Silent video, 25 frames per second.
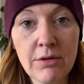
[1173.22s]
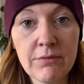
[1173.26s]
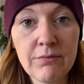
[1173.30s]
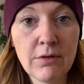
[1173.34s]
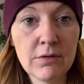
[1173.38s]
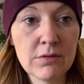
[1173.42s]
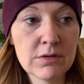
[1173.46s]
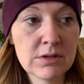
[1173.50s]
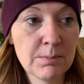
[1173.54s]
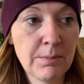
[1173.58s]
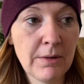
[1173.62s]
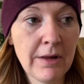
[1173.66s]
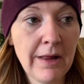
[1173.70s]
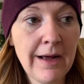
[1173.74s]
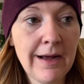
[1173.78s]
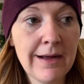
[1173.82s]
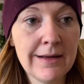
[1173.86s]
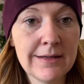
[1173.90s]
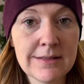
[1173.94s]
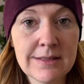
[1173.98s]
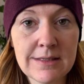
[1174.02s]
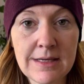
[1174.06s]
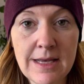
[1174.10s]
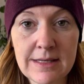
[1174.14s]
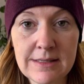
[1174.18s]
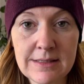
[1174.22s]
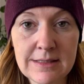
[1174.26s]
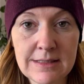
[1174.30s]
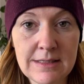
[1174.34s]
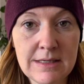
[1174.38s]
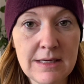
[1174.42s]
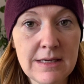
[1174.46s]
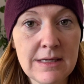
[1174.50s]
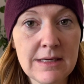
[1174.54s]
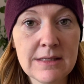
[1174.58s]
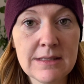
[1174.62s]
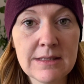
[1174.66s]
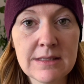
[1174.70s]
those plants and
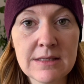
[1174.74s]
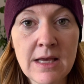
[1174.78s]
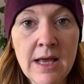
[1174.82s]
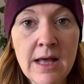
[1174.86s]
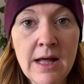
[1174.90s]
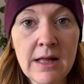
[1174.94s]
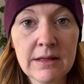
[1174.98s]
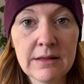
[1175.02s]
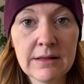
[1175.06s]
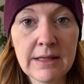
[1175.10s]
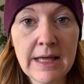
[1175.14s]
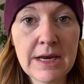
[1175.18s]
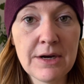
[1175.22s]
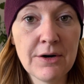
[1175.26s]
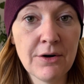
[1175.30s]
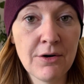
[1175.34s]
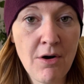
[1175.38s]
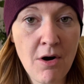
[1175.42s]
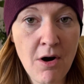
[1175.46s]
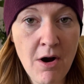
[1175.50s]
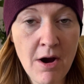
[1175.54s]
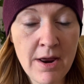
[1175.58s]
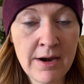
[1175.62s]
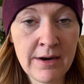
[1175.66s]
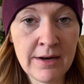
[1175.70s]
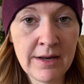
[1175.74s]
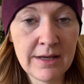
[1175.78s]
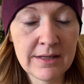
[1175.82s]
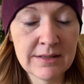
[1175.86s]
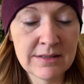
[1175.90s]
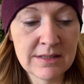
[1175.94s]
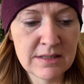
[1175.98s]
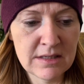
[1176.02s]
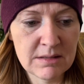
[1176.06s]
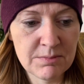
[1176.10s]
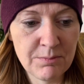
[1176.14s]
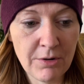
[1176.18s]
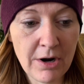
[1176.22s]
seeds later on
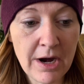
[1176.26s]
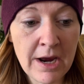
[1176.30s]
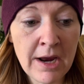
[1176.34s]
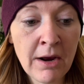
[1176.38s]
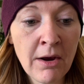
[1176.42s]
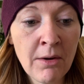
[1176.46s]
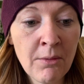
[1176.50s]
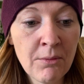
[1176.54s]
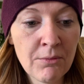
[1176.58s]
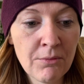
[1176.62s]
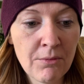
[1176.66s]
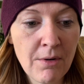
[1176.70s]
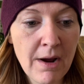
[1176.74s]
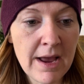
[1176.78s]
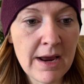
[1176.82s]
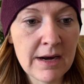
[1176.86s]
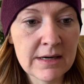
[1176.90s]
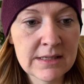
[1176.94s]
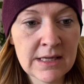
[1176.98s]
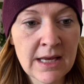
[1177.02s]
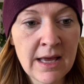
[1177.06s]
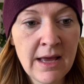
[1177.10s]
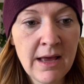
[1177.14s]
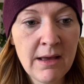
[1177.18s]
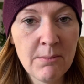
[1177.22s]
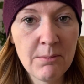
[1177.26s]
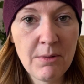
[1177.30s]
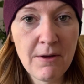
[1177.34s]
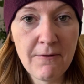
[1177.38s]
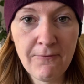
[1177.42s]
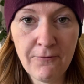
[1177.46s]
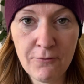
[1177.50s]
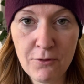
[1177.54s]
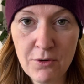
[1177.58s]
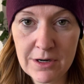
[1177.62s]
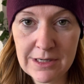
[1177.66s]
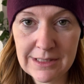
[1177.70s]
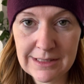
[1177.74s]
in spring, right
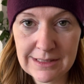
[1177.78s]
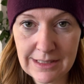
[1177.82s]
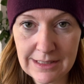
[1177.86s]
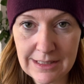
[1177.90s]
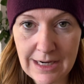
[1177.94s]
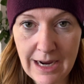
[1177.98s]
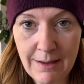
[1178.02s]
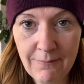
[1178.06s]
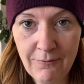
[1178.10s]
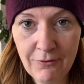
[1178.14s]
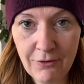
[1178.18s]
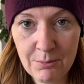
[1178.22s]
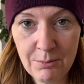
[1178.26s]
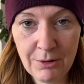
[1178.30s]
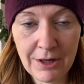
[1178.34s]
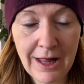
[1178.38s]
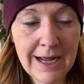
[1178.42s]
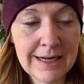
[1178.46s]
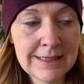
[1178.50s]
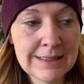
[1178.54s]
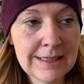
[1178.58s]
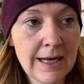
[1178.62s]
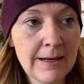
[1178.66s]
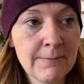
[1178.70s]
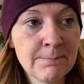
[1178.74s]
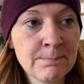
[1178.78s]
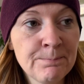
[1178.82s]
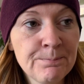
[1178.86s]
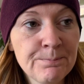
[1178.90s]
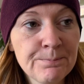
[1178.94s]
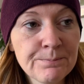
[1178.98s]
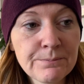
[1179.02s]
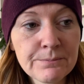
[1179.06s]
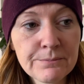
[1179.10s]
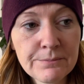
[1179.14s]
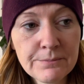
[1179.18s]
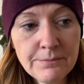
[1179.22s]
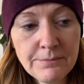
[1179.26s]
before it's time for planting.
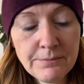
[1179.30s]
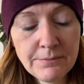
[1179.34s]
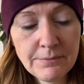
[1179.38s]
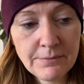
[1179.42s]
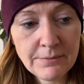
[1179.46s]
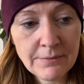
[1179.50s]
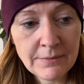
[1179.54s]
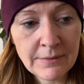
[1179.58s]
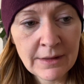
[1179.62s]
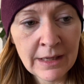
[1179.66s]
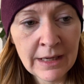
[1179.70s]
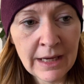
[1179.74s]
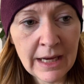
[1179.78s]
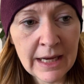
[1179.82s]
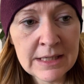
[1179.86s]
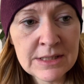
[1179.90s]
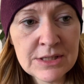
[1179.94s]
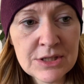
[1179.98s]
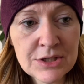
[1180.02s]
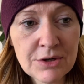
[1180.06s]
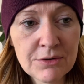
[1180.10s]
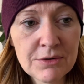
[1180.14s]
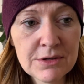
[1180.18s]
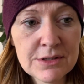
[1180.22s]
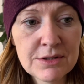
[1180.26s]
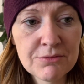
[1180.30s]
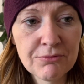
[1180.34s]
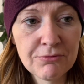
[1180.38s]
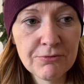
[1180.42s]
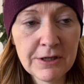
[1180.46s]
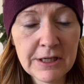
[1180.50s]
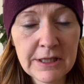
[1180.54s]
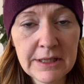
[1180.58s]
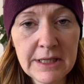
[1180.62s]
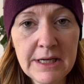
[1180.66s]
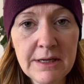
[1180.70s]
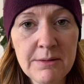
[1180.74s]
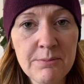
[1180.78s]
And so it's
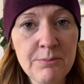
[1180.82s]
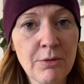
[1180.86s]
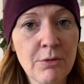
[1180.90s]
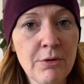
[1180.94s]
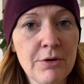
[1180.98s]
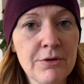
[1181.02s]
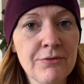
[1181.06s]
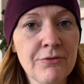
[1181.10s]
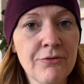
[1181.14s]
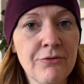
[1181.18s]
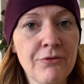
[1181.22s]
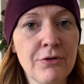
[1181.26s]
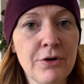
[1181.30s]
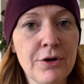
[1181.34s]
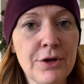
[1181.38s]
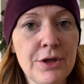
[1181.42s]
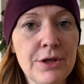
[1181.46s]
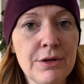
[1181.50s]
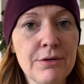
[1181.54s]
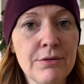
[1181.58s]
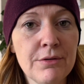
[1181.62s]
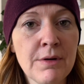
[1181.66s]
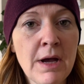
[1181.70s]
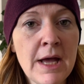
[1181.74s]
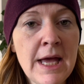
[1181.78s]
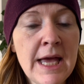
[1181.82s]
really important for you